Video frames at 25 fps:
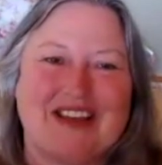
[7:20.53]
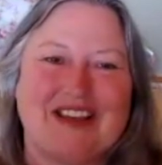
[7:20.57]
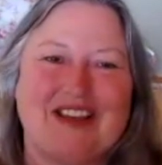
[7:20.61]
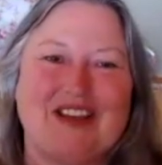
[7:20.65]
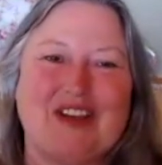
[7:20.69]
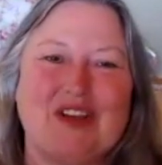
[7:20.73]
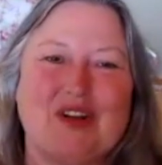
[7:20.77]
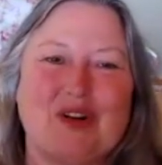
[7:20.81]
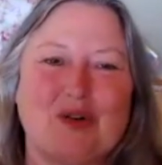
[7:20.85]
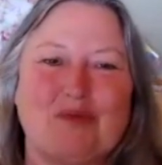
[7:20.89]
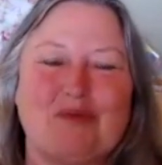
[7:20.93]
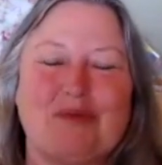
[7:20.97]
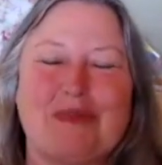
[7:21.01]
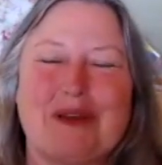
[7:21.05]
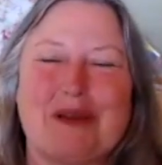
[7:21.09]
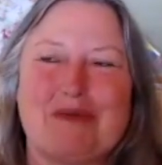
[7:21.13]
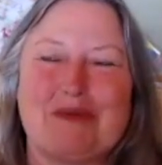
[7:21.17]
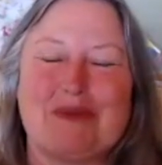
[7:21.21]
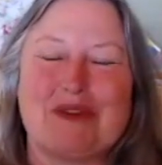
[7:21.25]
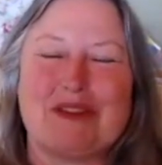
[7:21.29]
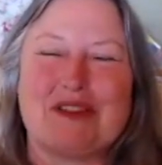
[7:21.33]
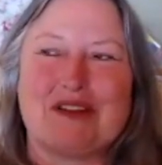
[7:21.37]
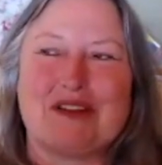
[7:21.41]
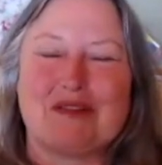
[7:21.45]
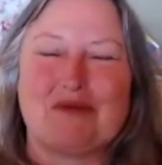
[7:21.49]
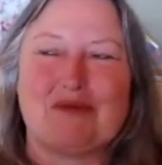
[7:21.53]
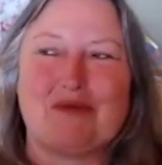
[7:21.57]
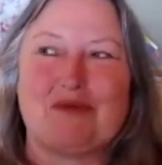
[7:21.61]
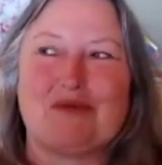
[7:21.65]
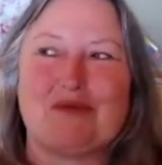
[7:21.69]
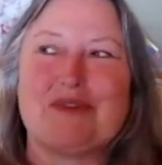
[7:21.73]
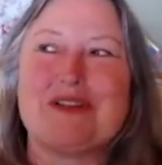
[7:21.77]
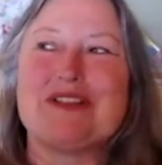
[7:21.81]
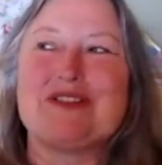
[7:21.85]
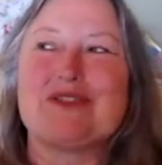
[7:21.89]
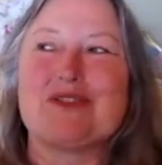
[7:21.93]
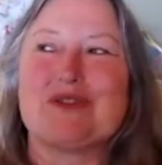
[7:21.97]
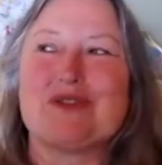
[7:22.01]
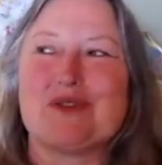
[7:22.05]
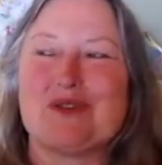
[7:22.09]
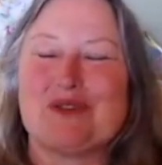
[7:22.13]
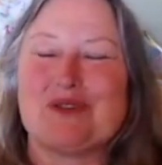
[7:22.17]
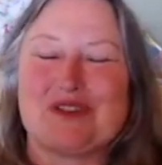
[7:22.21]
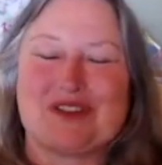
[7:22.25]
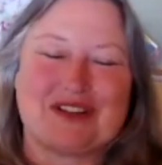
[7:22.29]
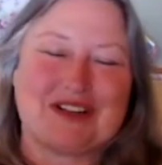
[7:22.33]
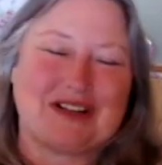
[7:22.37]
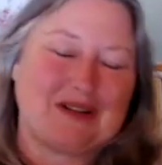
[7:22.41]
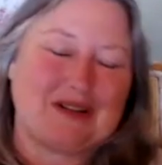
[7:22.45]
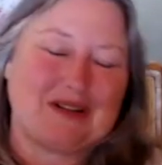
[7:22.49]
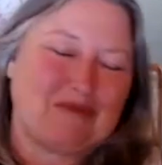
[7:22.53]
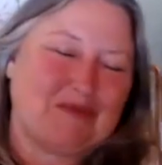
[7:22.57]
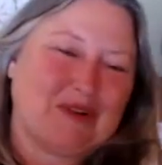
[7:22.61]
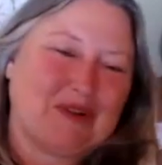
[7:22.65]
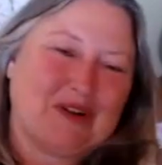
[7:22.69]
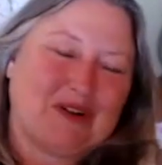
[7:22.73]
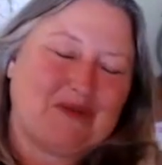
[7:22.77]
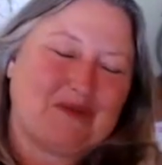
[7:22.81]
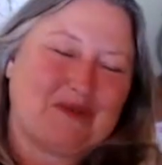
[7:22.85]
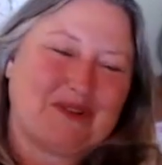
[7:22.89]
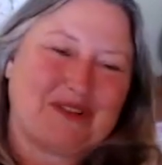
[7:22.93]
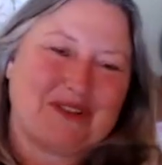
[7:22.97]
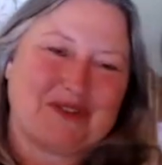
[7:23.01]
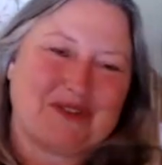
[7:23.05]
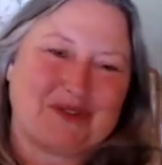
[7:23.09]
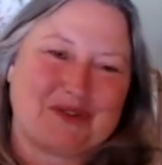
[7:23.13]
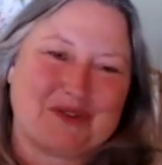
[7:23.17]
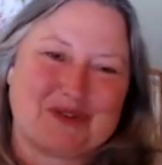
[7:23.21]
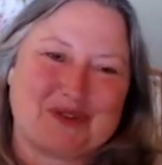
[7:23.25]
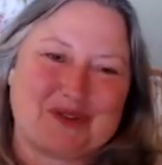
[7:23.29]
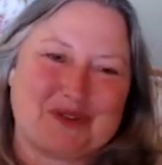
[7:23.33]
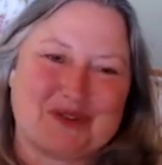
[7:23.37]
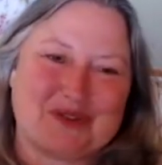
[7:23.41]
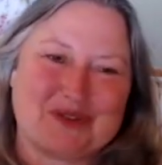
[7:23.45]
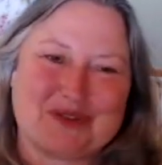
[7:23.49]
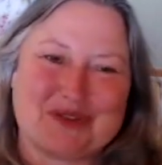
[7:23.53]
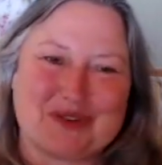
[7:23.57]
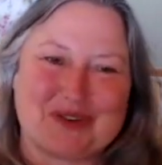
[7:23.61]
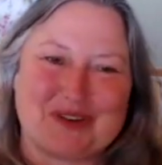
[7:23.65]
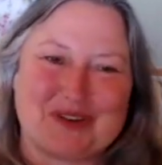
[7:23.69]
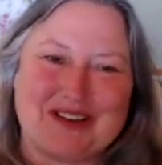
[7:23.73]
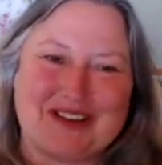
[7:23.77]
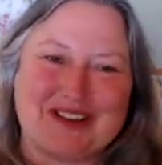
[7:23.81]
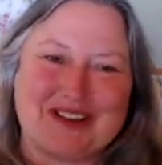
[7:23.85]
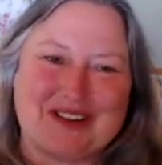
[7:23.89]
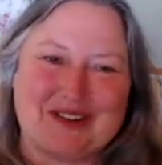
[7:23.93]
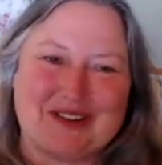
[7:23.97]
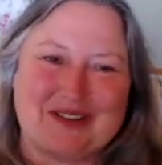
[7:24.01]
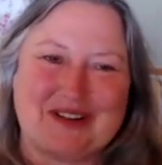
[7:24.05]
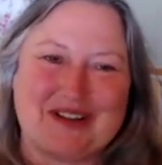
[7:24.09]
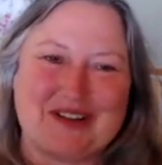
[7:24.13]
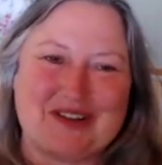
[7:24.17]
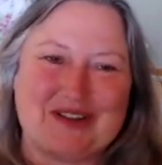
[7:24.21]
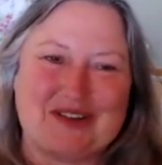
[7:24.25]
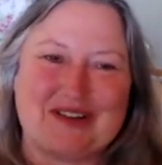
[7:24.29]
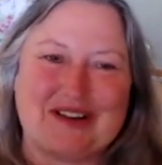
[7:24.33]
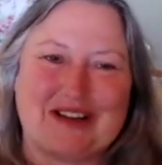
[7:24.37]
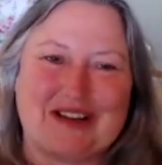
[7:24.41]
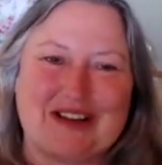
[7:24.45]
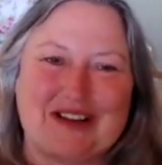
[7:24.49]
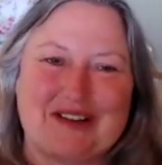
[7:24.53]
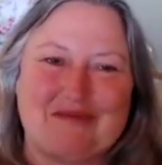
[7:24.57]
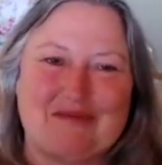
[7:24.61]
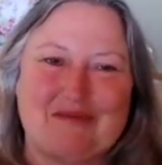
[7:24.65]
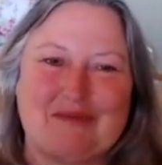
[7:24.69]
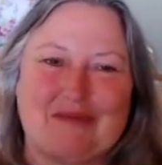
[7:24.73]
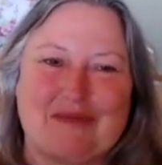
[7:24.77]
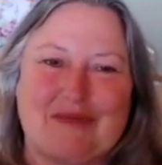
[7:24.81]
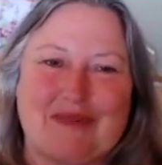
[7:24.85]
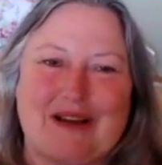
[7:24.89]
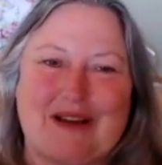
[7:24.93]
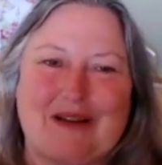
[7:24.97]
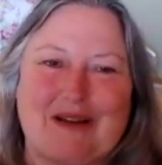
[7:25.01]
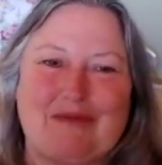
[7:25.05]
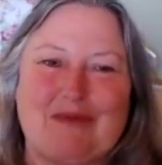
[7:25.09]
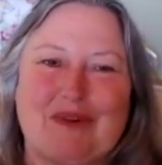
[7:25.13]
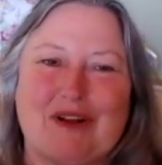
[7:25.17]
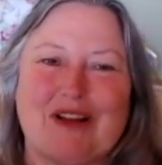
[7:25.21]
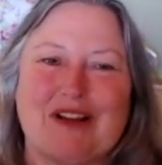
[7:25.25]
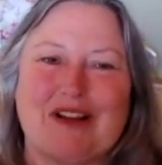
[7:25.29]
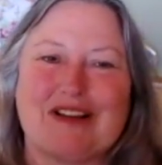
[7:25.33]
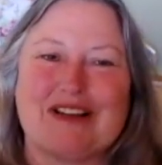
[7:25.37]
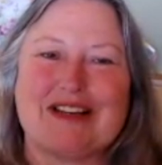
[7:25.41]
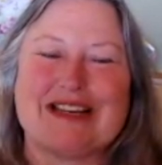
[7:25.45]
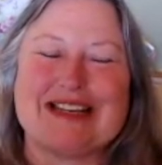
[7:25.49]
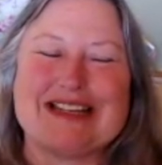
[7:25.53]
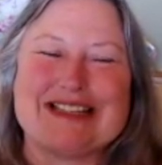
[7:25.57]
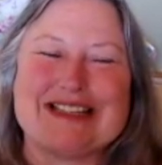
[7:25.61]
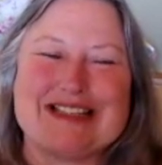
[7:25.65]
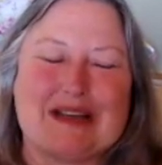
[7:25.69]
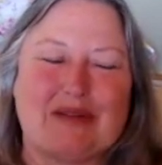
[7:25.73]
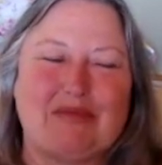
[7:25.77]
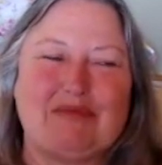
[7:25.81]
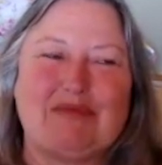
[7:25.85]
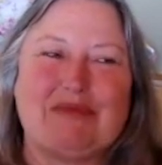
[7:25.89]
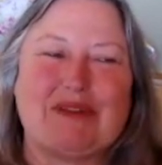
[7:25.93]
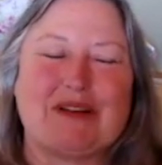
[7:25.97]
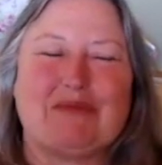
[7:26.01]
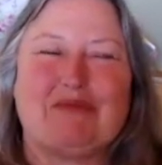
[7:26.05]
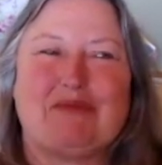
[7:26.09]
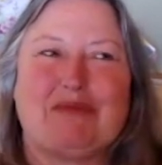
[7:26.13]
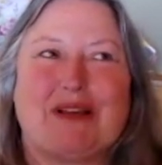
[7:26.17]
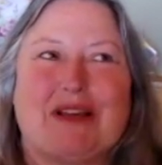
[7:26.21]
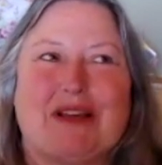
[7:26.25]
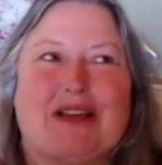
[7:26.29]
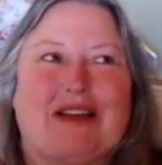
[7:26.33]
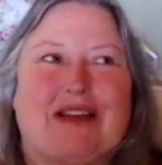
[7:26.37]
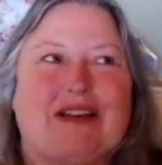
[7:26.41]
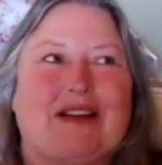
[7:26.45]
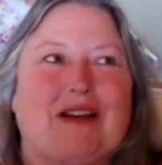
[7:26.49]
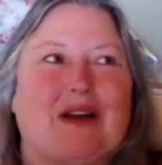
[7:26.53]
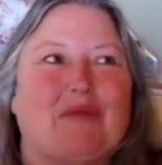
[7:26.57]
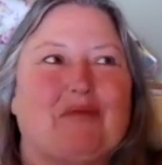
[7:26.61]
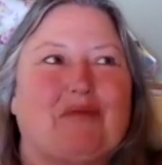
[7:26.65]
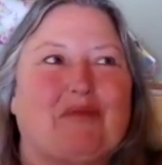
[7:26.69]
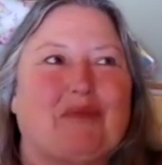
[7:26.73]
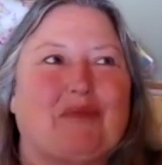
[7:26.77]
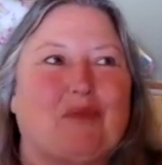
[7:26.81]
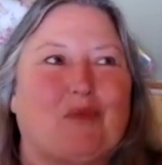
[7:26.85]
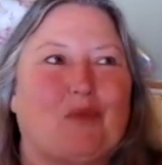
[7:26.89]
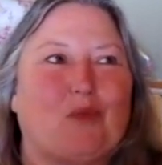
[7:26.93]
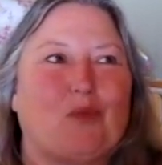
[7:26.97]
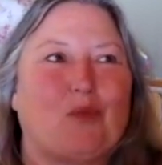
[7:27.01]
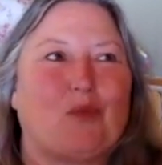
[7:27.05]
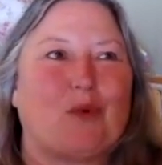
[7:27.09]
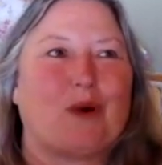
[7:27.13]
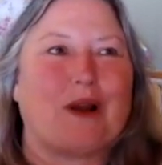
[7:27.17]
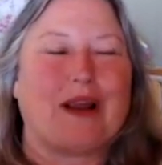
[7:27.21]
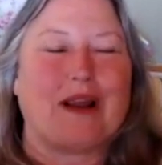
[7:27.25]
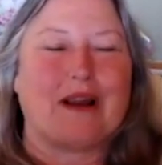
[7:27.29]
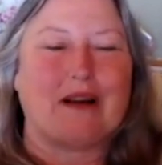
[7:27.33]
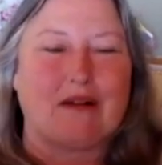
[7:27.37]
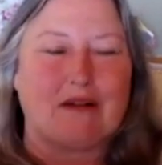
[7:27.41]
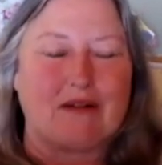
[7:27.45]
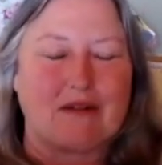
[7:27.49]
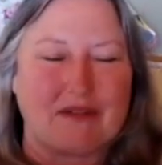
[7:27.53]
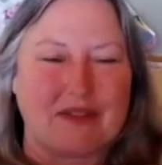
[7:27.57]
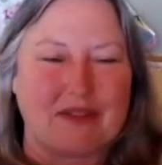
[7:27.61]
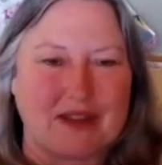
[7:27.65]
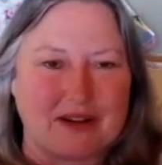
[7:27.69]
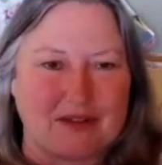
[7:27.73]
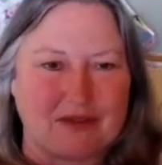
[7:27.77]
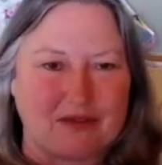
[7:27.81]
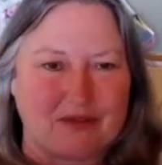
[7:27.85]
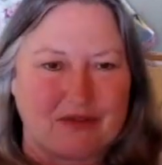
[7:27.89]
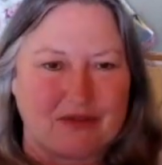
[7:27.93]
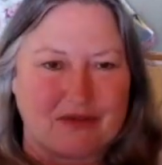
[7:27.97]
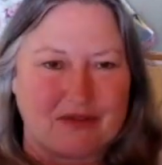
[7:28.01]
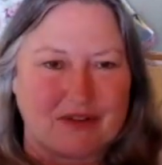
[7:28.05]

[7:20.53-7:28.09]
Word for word: you know maybe the research and i'm not a researcher so i you know i i'm i'm not adept at picking up where they've